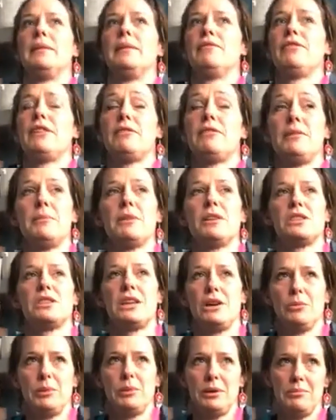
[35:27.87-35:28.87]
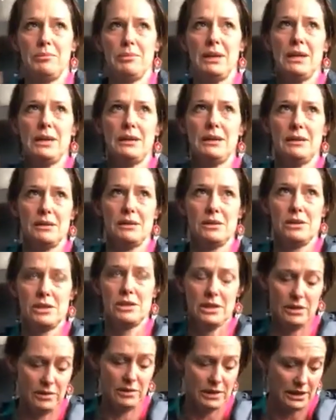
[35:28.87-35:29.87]
very much helping me in the
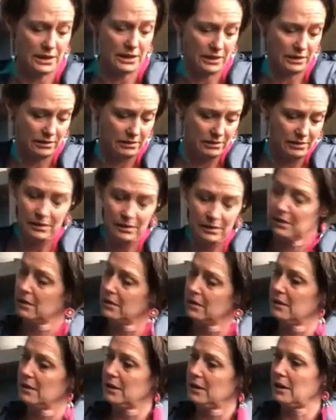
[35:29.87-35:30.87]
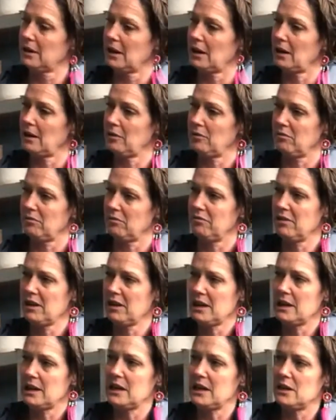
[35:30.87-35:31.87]
studio, and
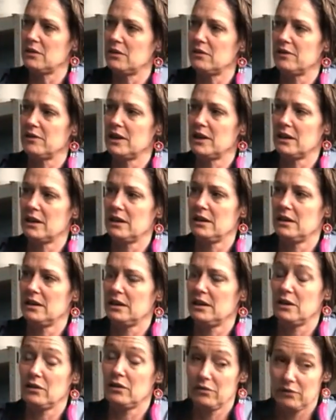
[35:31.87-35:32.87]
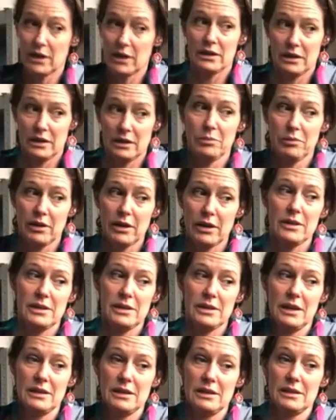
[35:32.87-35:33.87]
really you've learnt the
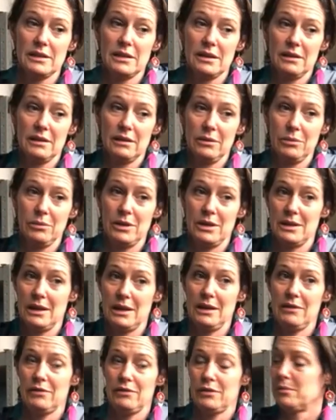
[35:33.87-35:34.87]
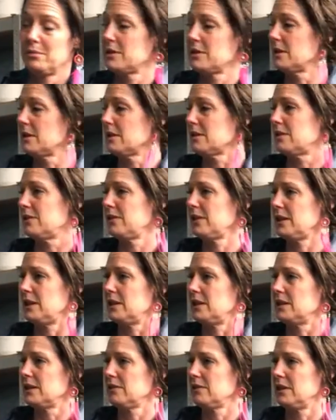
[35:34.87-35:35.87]
process, I would say, from start to
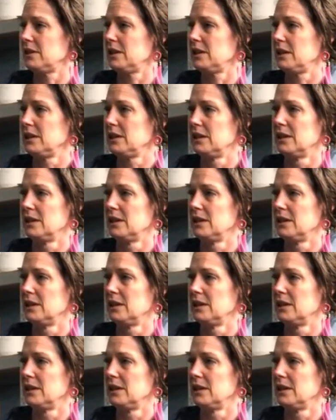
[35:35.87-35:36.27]
finish, haven't you?